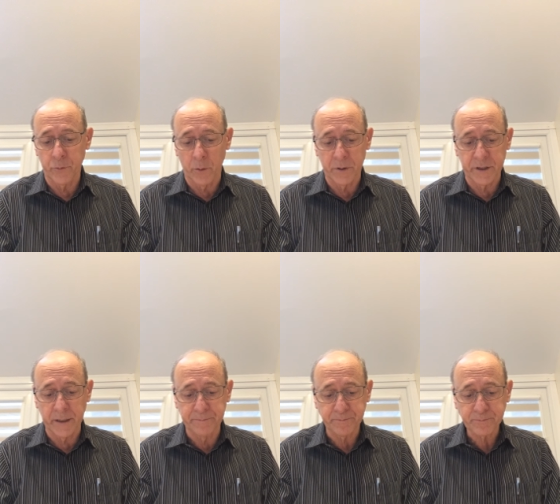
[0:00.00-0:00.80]

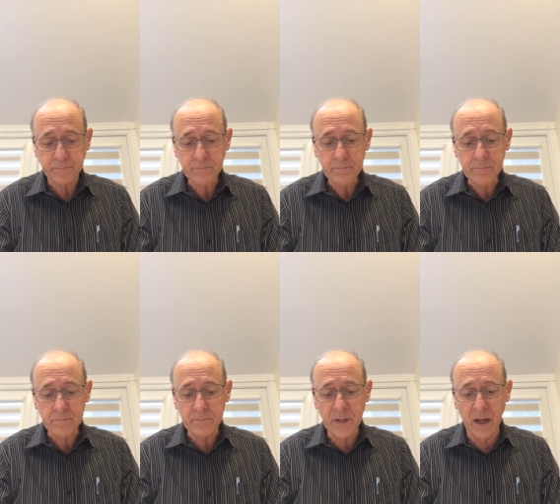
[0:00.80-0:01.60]
property,
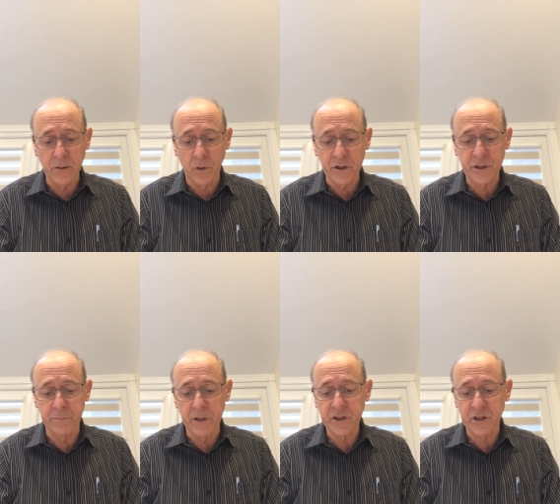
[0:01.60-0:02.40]
and works in
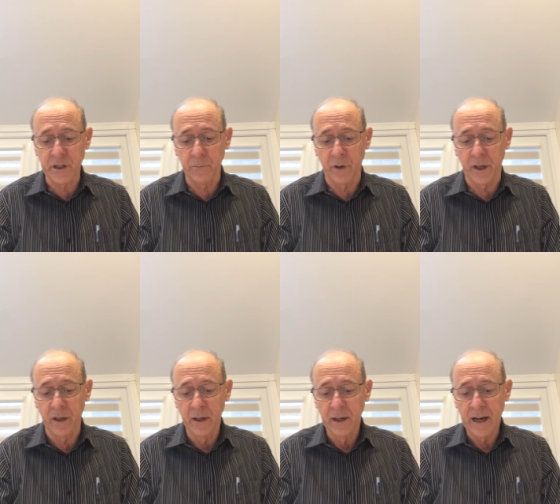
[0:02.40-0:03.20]
much the same way
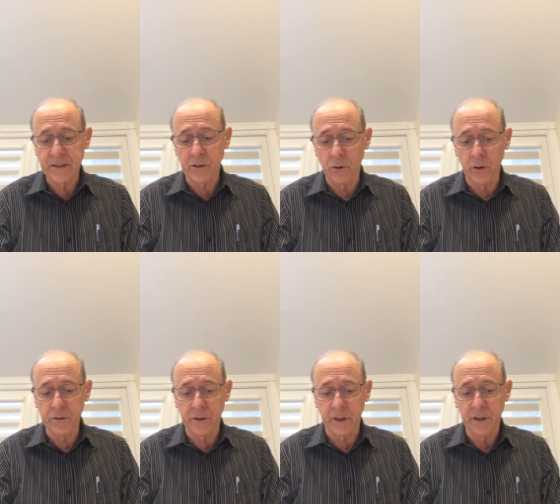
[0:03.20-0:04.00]
as an
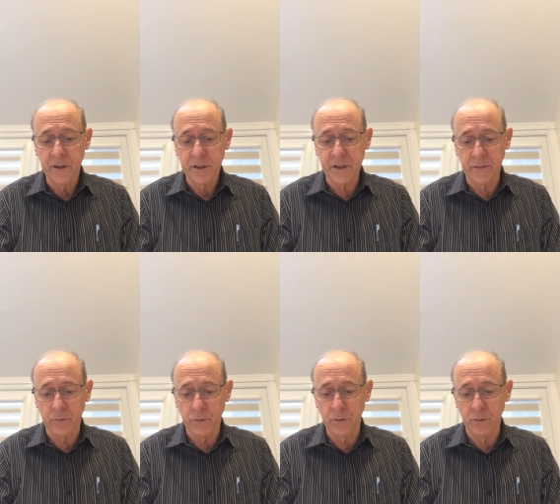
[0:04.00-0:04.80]
ordinary
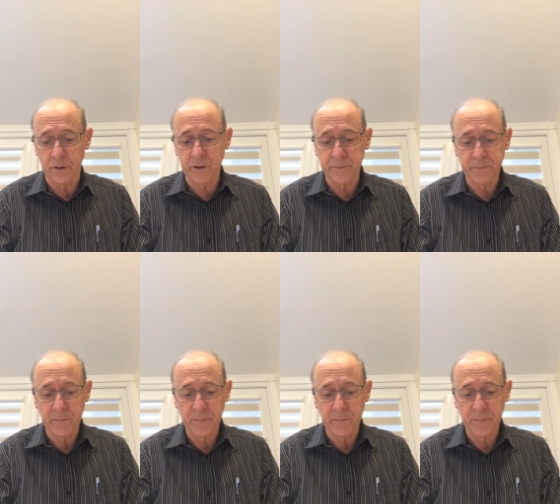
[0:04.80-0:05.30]
civil court.